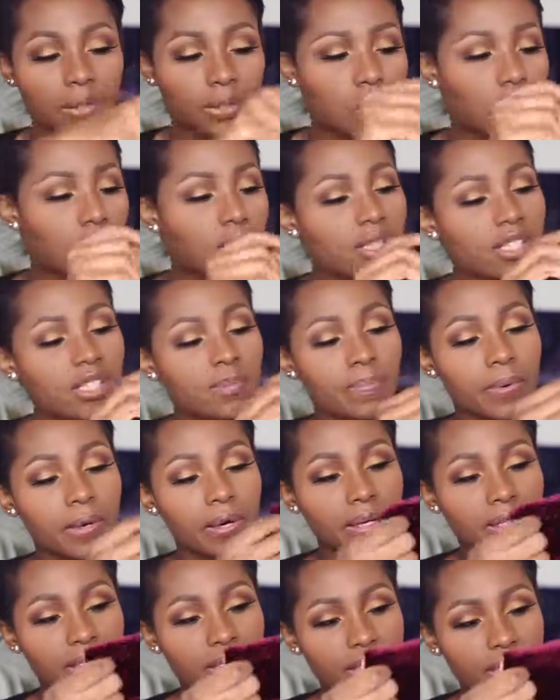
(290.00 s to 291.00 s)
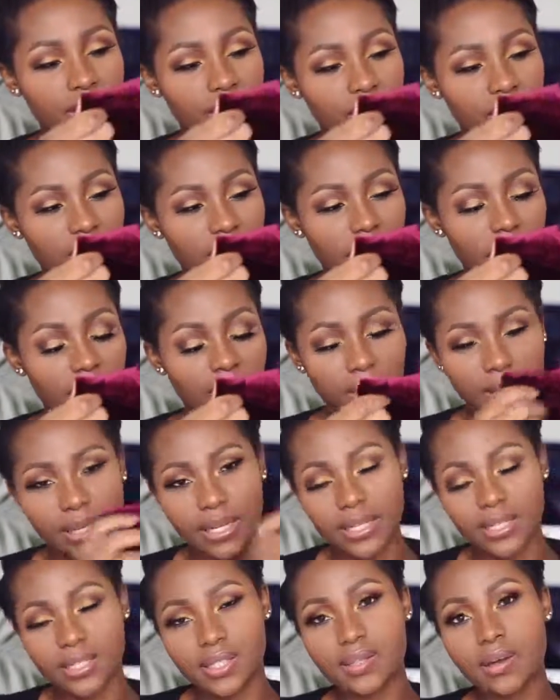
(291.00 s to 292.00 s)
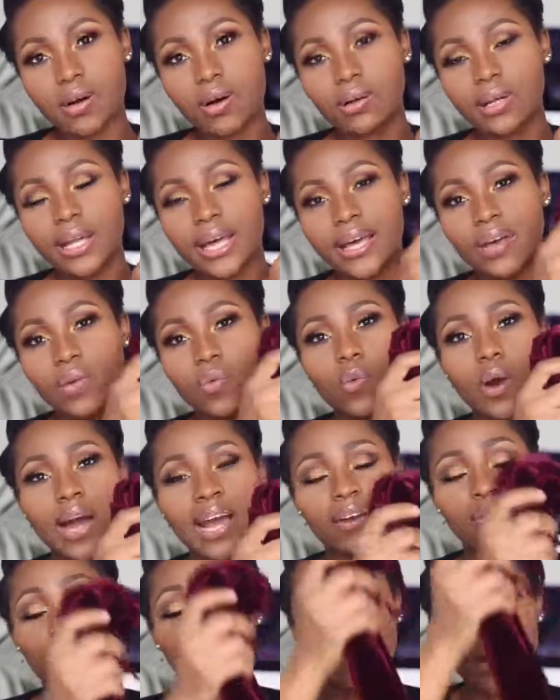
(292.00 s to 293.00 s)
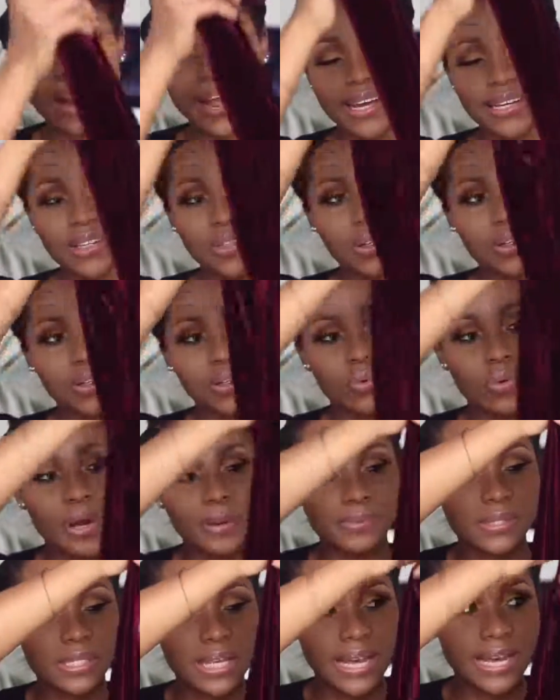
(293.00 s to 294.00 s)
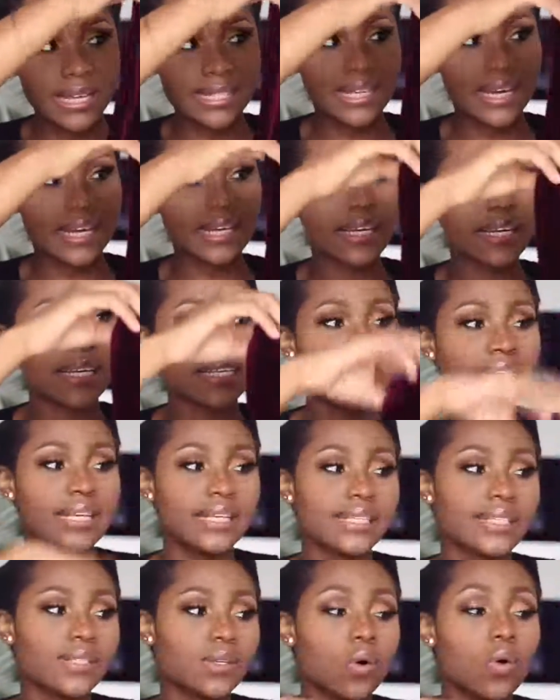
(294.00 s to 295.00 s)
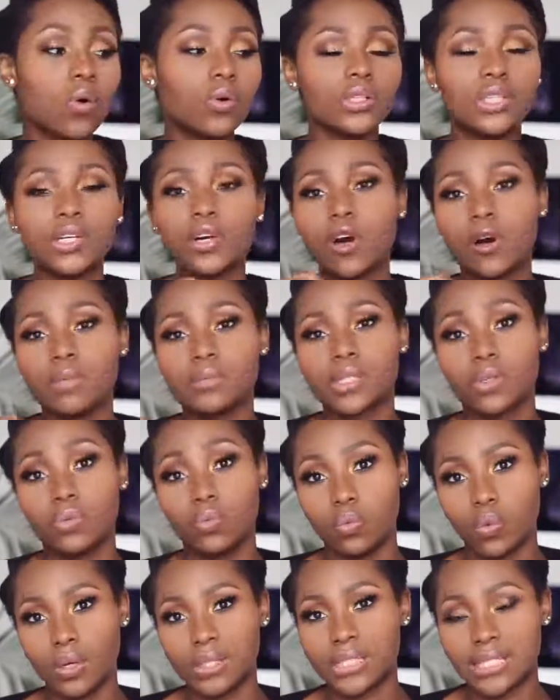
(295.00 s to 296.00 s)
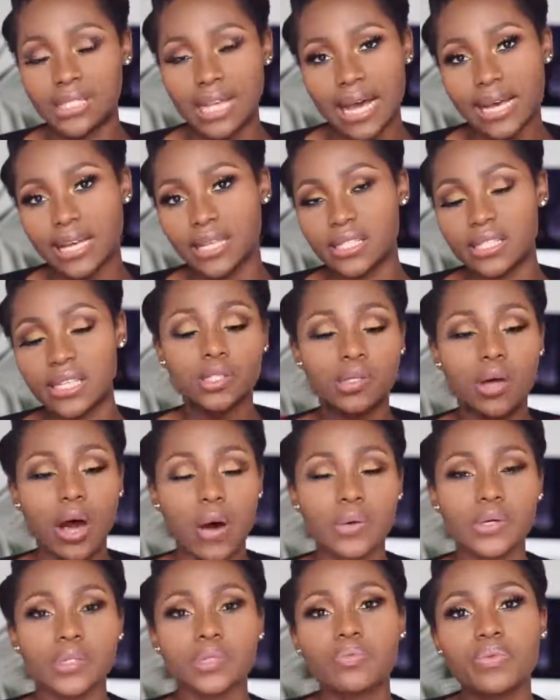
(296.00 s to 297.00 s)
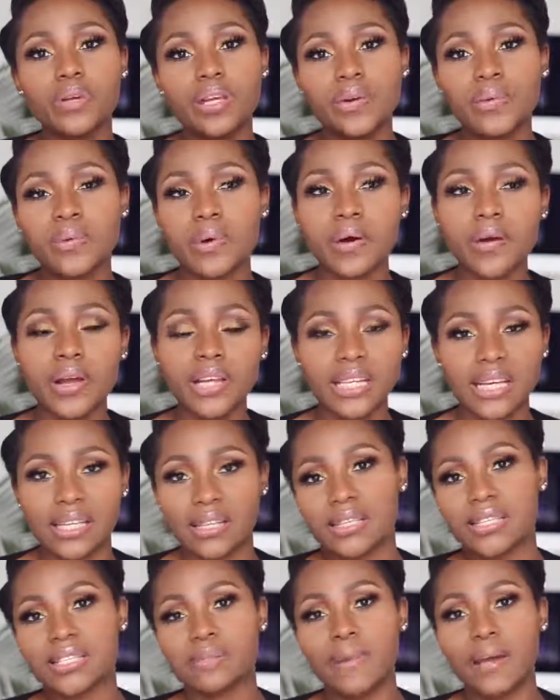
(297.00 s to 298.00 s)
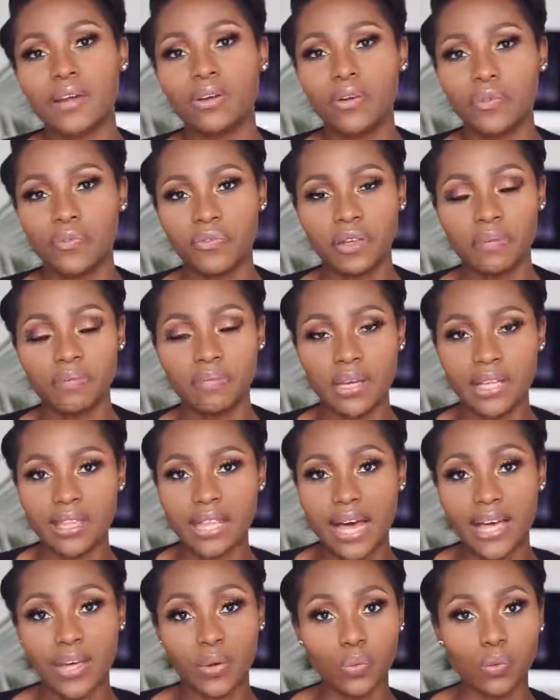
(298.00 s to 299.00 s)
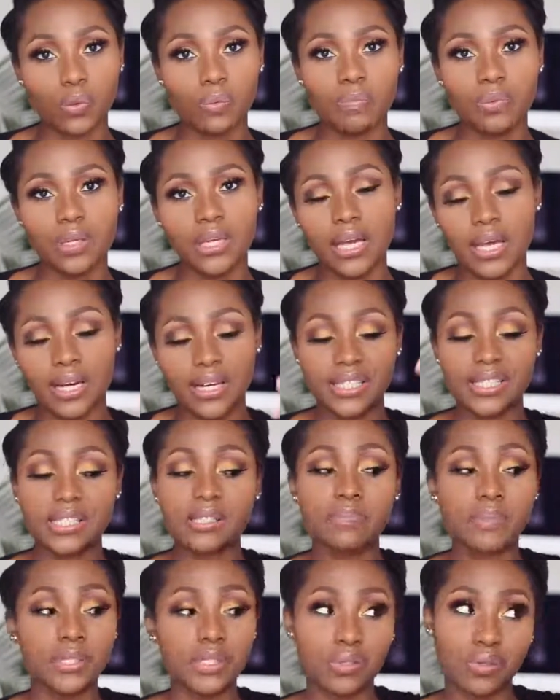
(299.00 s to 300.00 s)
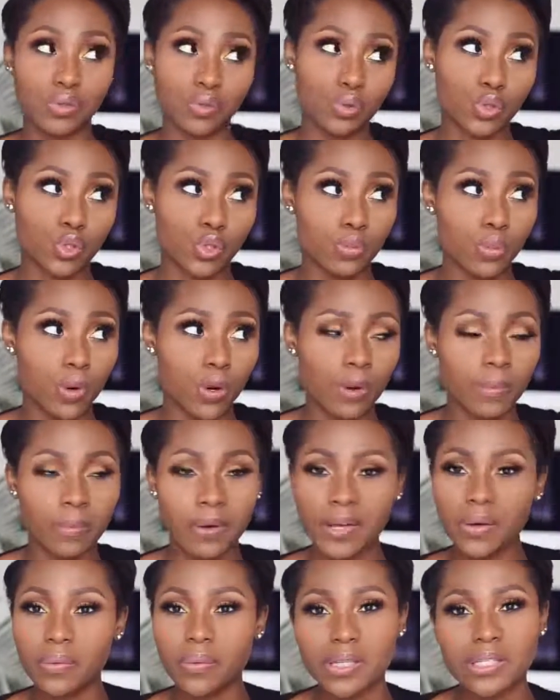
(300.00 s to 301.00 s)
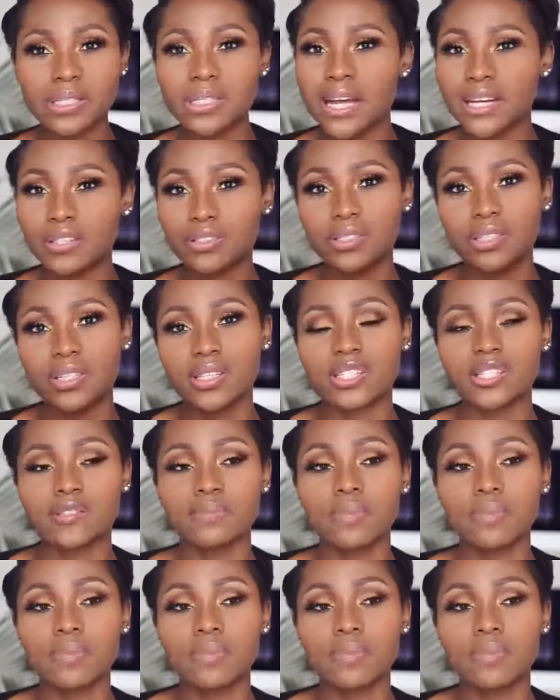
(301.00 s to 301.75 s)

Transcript: I'll call this burgundy, but then it's called like a wine red on the website. this only comes in one size, so I was really worried that this might not fit me, that it will be a little bit too small, but it wasn't actually